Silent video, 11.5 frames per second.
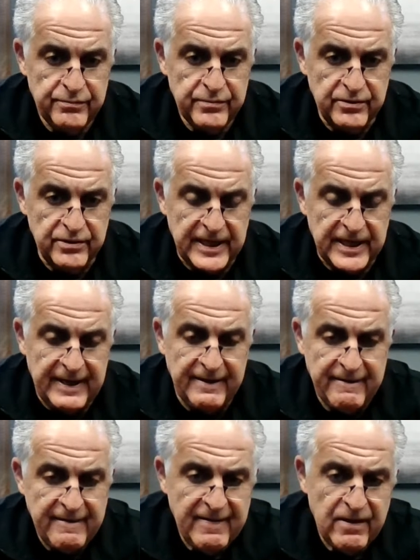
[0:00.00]
Okay.
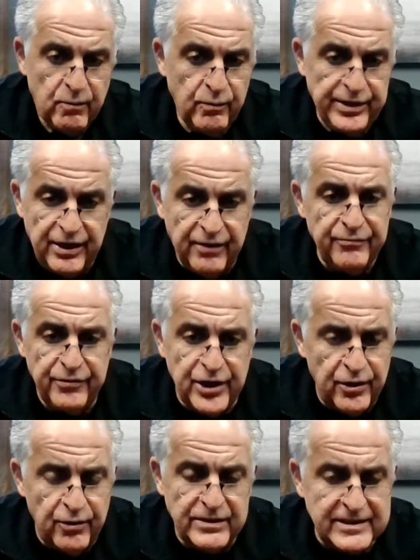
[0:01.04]
We don't
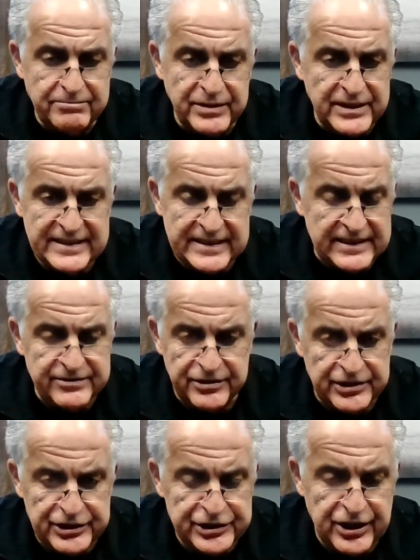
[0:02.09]
know what the ballistics are
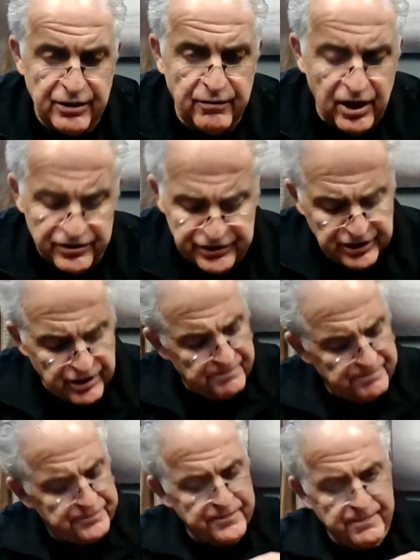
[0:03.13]
going to show.
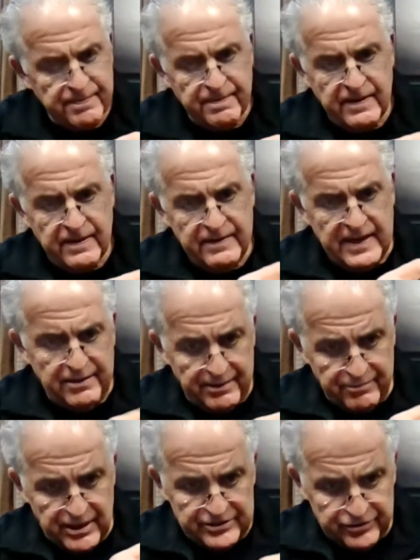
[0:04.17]
Also, now
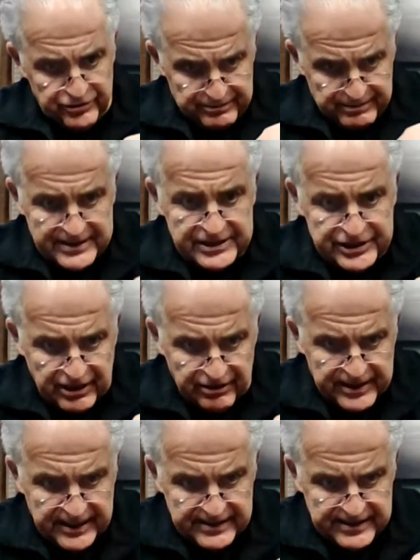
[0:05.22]
remember I told you about the shell
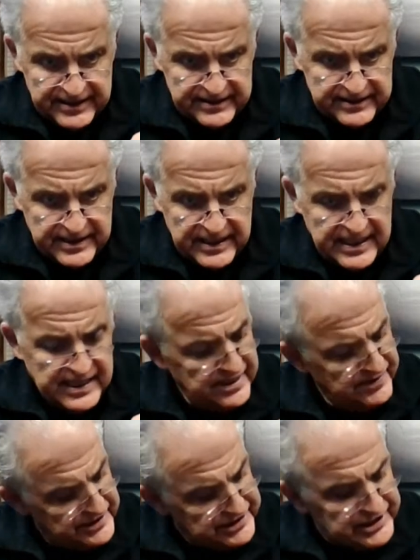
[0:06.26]
casings.
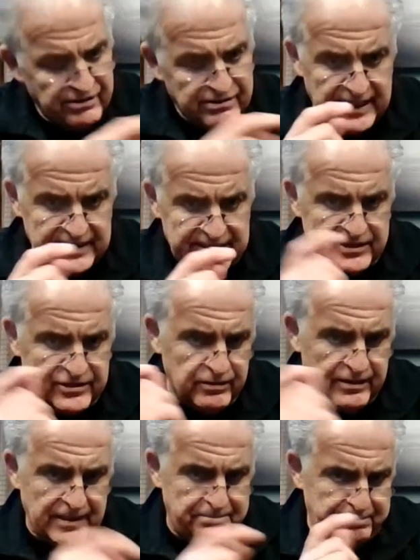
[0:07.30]
The shell casings,
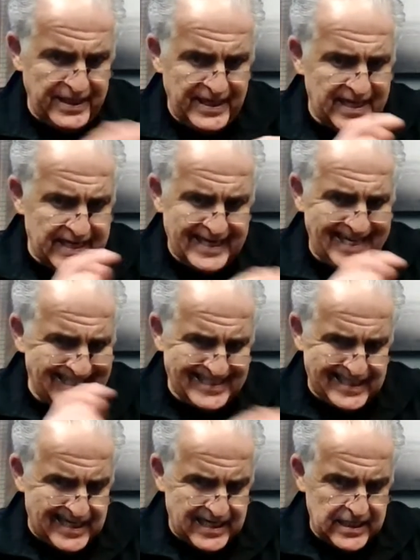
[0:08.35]
when the pin hits
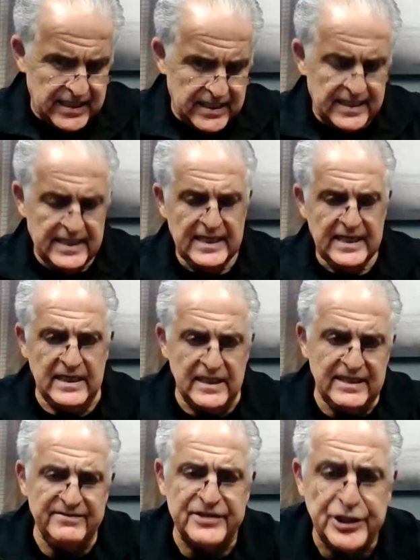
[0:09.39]
it, it
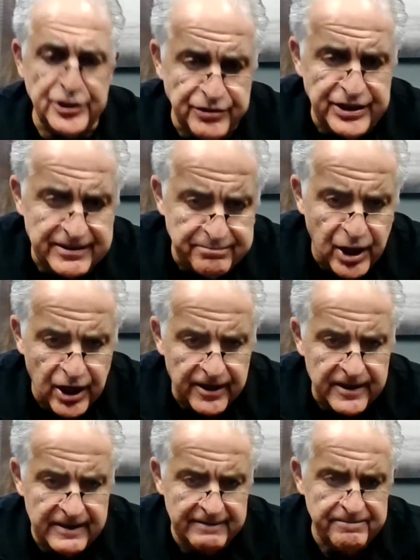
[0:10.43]
leaves a unique mark.
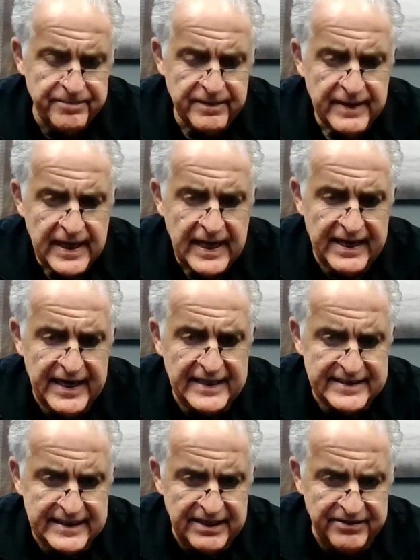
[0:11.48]
And that's
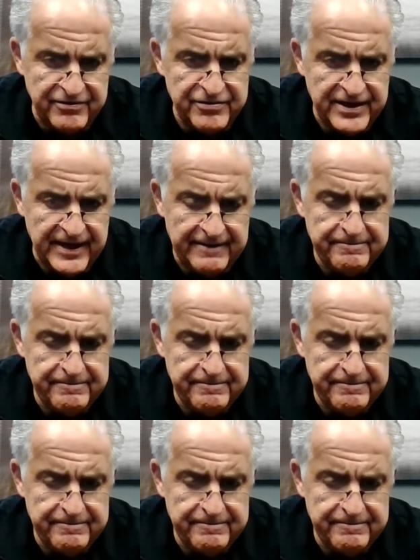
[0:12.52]
another thing.